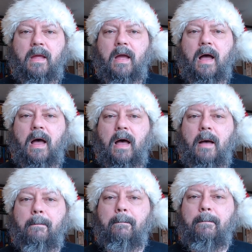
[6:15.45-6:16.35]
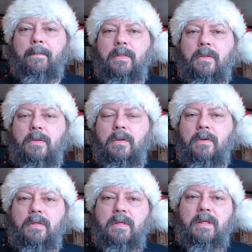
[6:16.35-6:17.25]
Um,
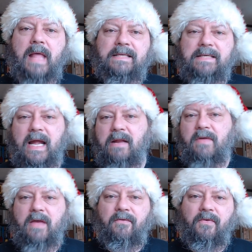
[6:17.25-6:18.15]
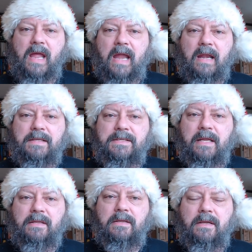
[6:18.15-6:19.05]
that's kind of iffy, and it's,
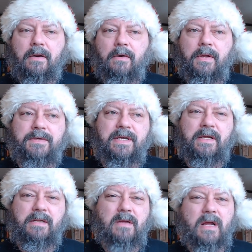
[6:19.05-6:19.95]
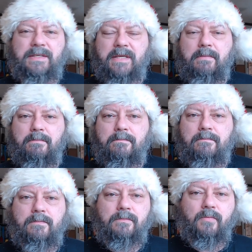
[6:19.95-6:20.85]
it, you know, you see
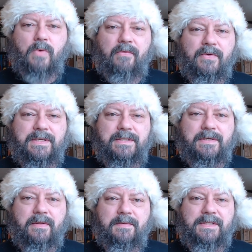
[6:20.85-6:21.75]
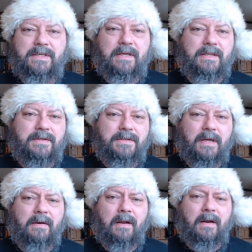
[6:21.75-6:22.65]
some references to this in,
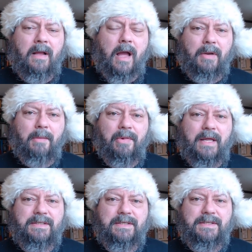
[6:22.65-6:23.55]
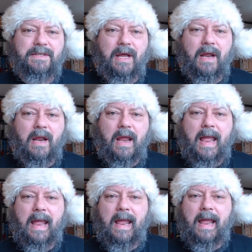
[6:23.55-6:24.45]
uh, in a couple of places,
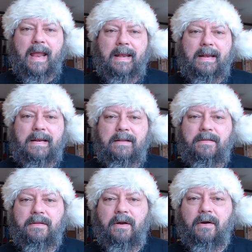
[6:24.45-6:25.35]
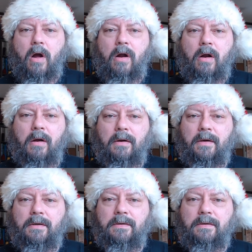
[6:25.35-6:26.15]
and there are